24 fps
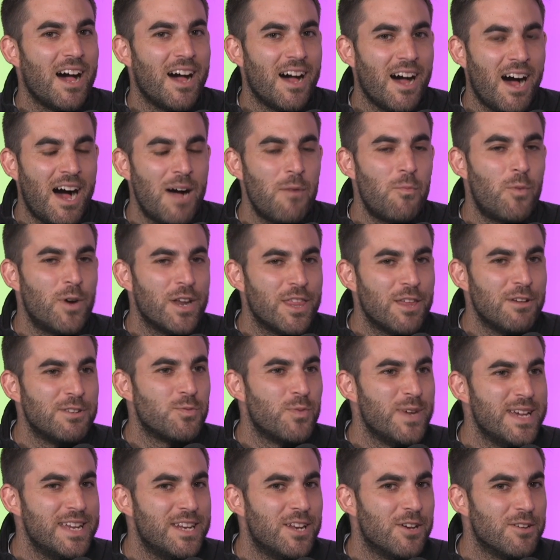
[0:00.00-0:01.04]
I'm one of those
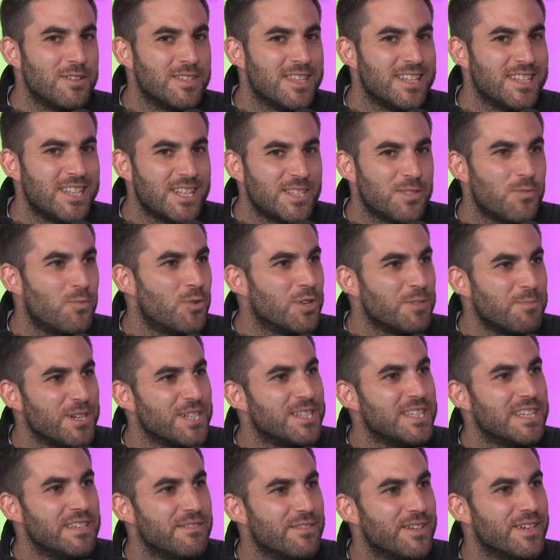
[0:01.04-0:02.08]
weirdos that doesn't watch much
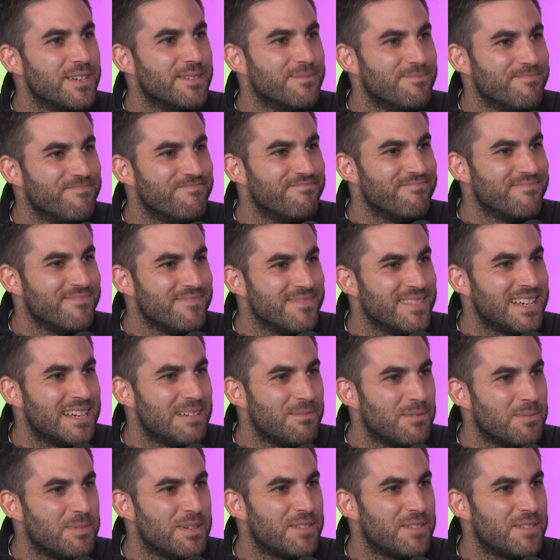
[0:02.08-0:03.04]
TV. I'm a bit of a